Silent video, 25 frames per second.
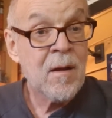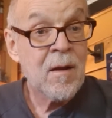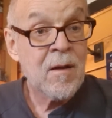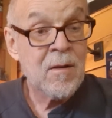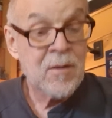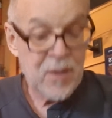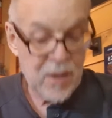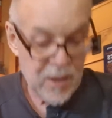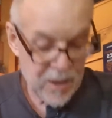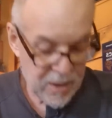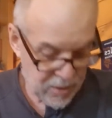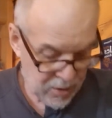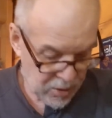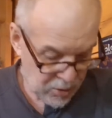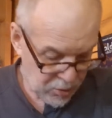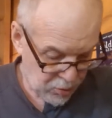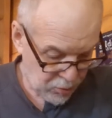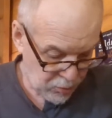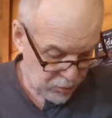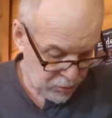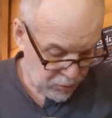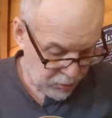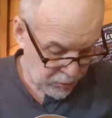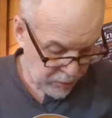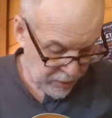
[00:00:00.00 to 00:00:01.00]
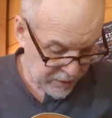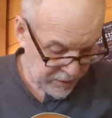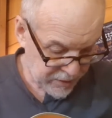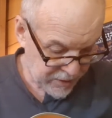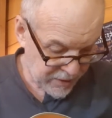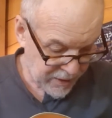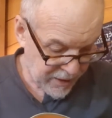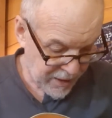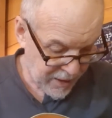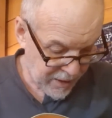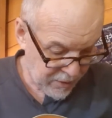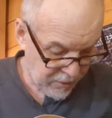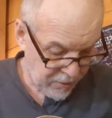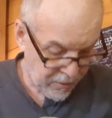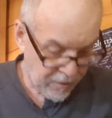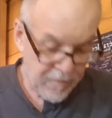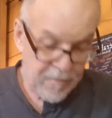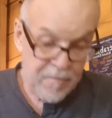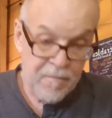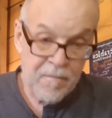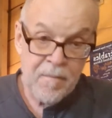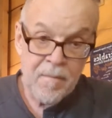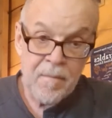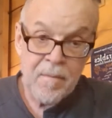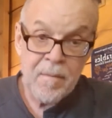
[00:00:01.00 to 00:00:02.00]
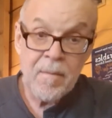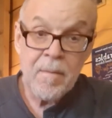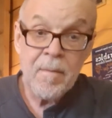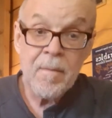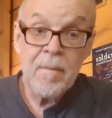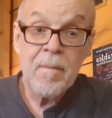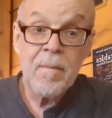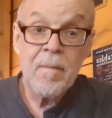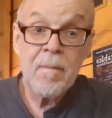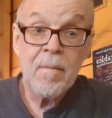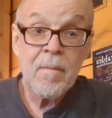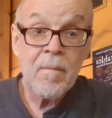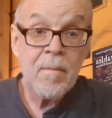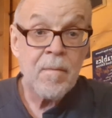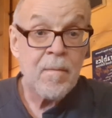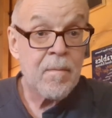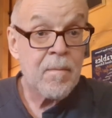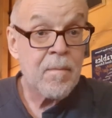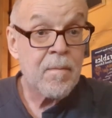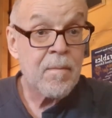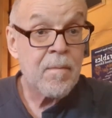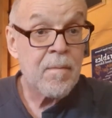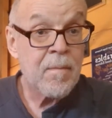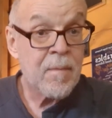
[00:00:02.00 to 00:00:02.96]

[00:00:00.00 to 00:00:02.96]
You hit the 2 strings together. And